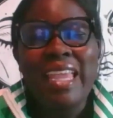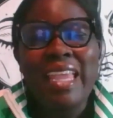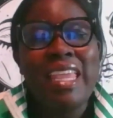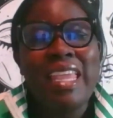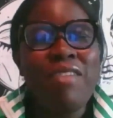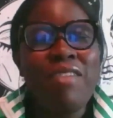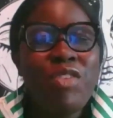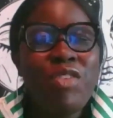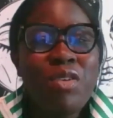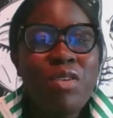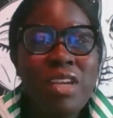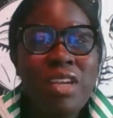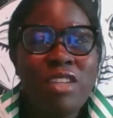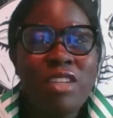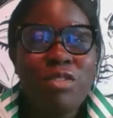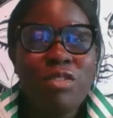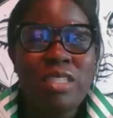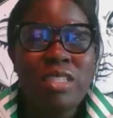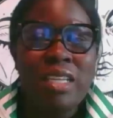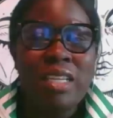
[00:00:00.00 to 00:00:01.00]
If you're
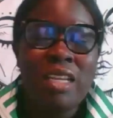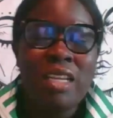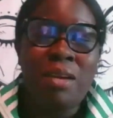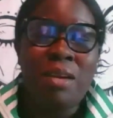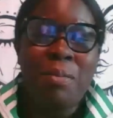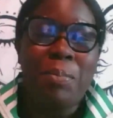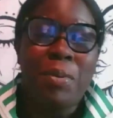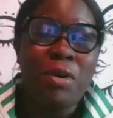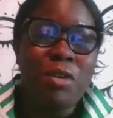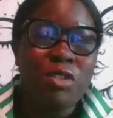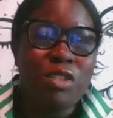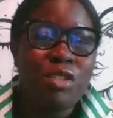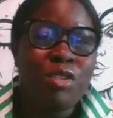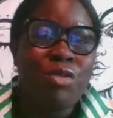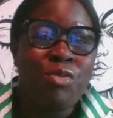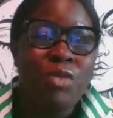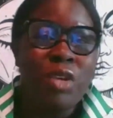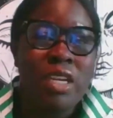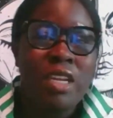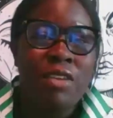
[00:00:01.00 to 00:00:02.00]
interested in a personal
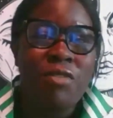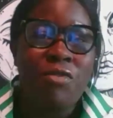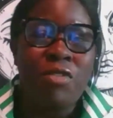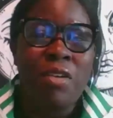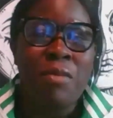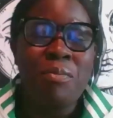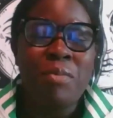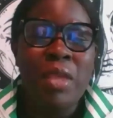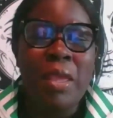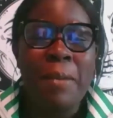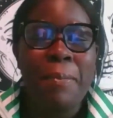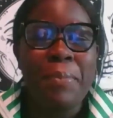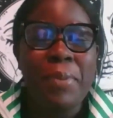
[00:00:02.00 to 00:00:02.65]
reading from me,